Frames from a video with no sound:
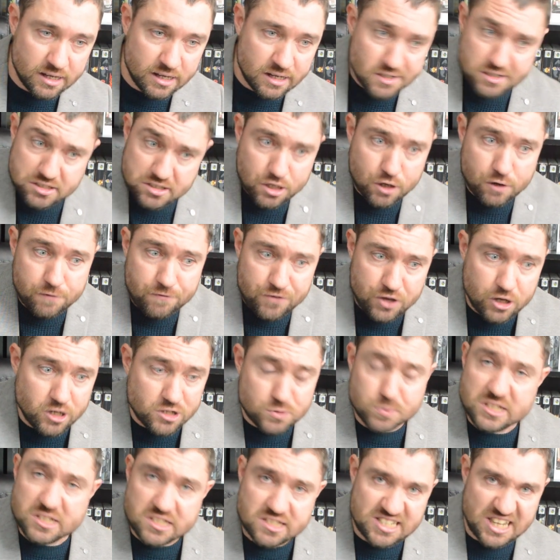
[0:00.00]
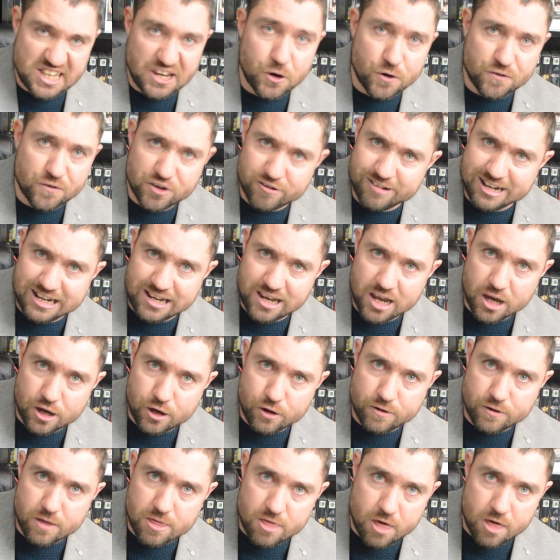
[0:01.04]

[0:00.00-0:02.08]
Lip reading: So views were still very low